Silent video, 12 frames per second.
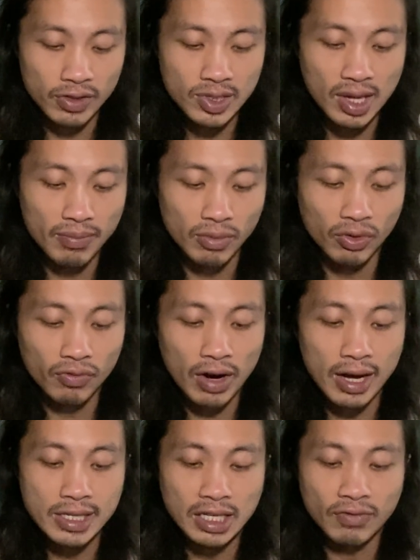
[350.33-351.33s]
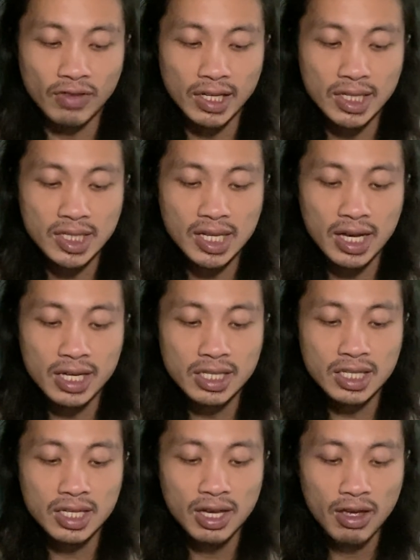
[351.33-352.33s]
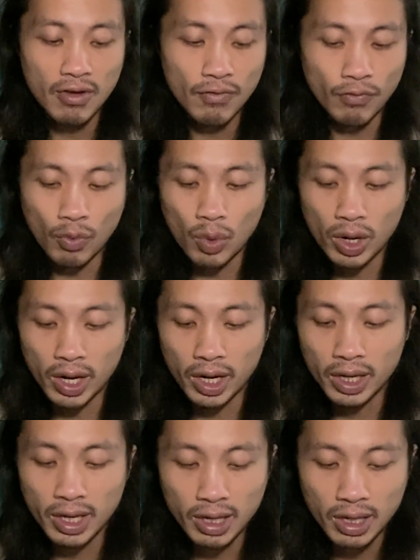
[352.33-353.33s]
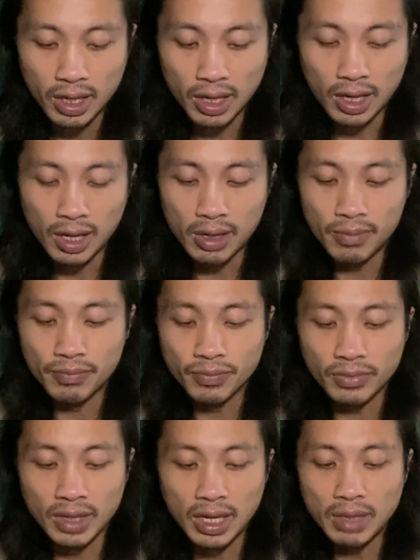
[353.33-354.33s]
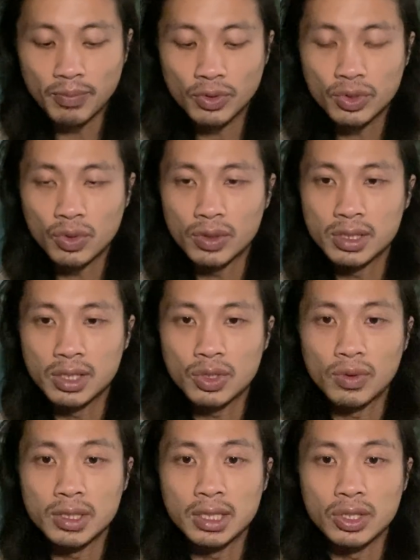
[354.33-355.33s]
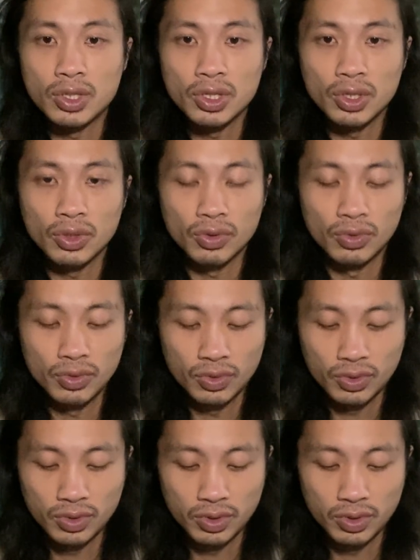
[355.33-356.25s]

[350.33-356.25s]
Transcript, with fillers: Sun, Moon, Rising, Venus signs for um, April 2022.